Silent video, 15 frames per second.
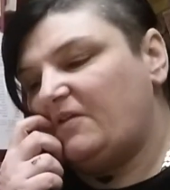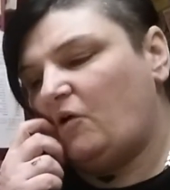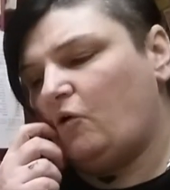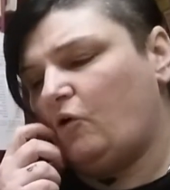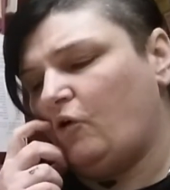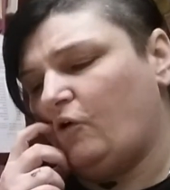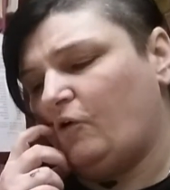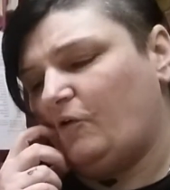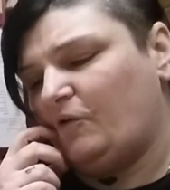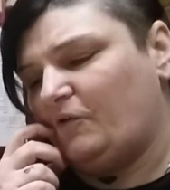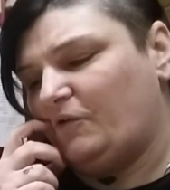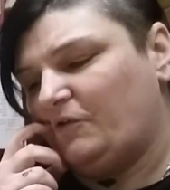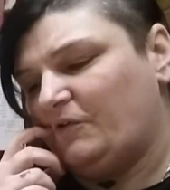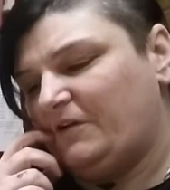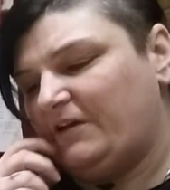
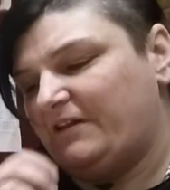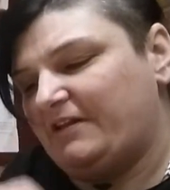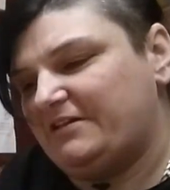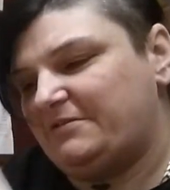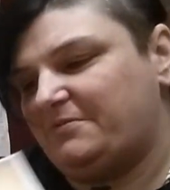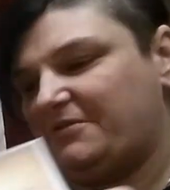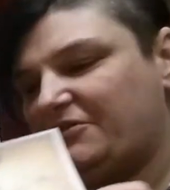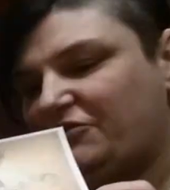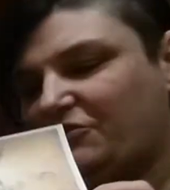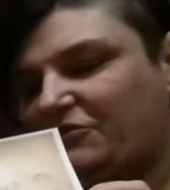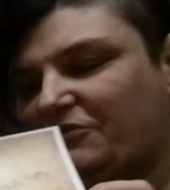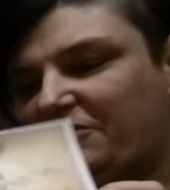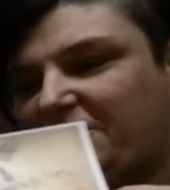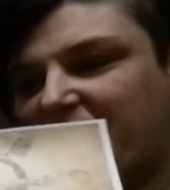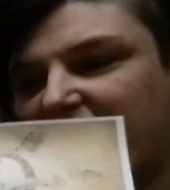Oh, look at this with the
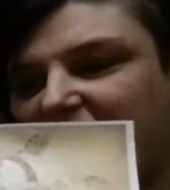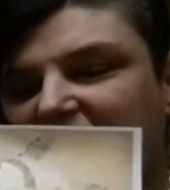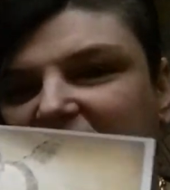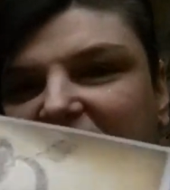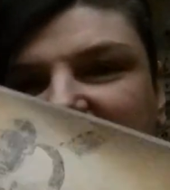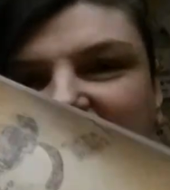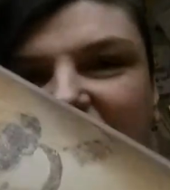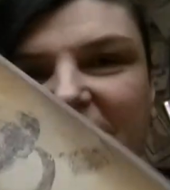dogs and things.